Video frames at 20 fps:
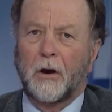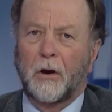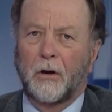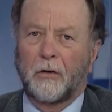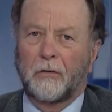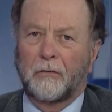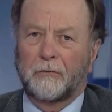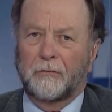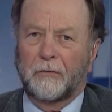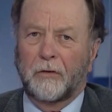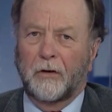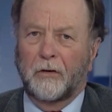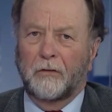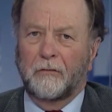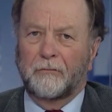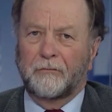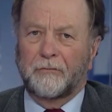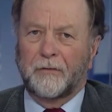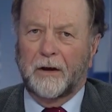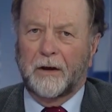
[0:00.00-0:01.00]

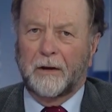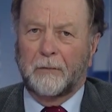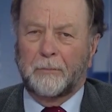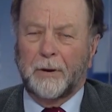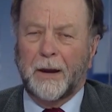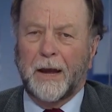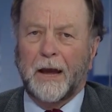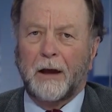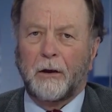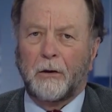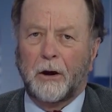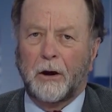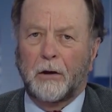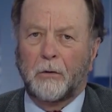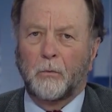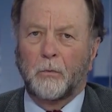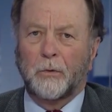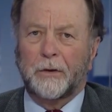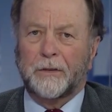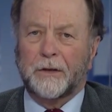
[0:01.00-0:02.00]
of
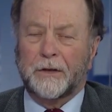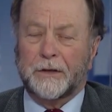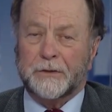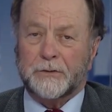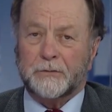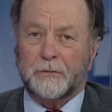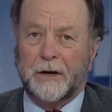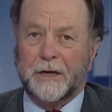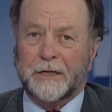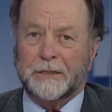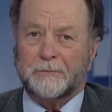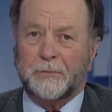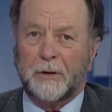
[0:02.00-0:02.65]
power within its ranks,